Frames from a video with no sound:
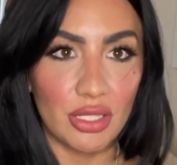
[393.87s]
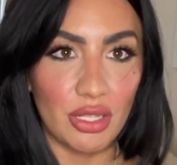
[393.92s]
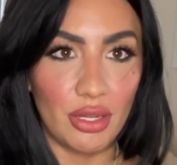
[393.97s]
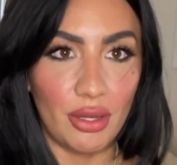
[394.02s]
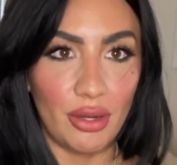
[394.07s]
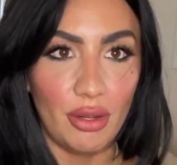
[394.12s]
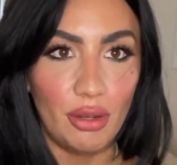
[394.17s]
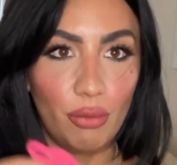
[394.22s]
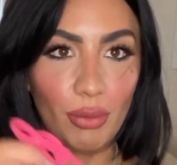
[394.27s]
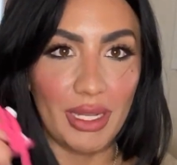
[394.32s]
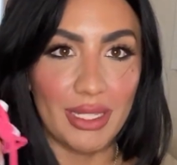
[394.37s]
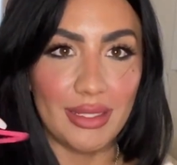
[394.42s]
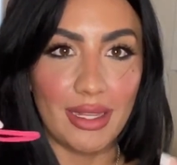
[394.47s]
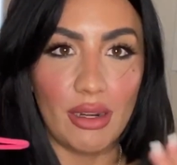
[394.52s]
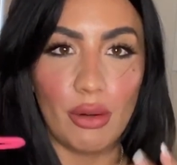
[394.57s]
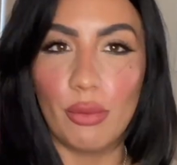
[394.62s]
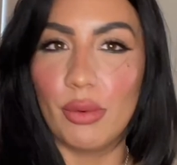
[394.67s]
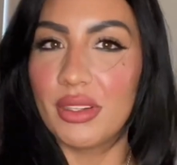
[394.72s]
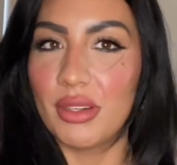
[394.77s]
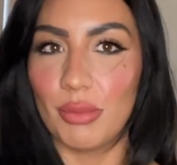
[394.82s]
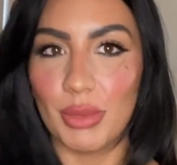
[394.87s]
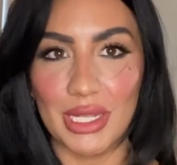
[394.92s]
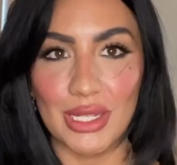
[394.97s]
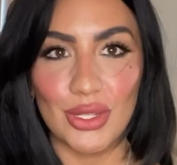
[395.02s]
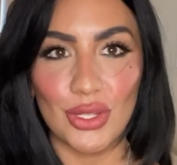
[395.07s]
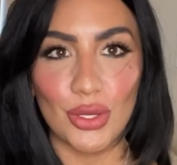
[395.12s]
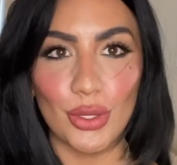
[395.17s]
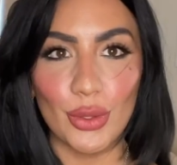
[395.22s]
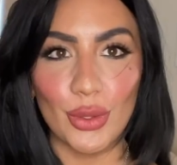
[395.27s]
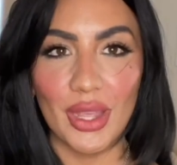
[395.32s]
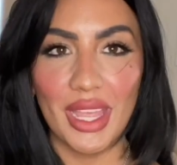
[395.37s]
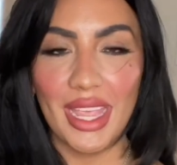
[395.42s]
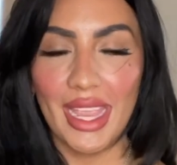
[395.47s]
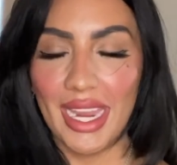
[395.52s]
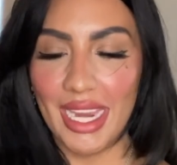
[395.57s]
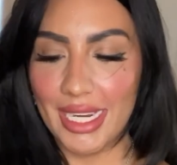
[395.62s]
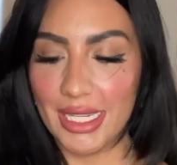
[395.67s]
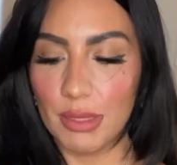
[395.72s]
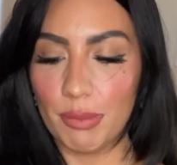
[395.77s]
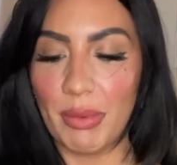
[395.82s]
you know, because I don't wanna be too
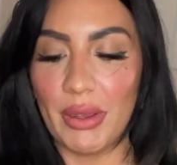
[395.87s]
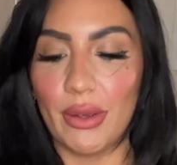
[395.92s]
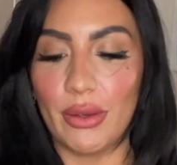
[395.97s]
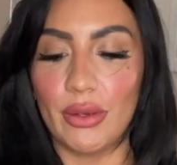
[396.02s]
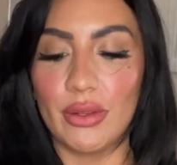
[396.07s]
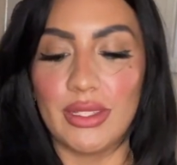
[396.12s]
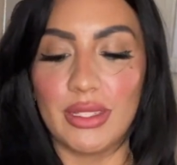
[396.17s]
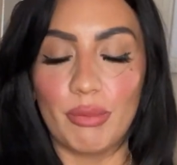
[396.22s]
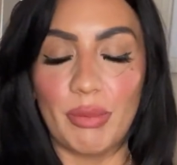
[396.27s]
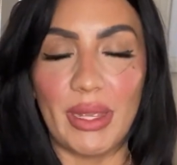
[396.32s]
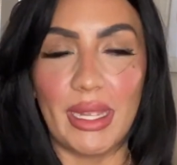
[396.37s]
exposed.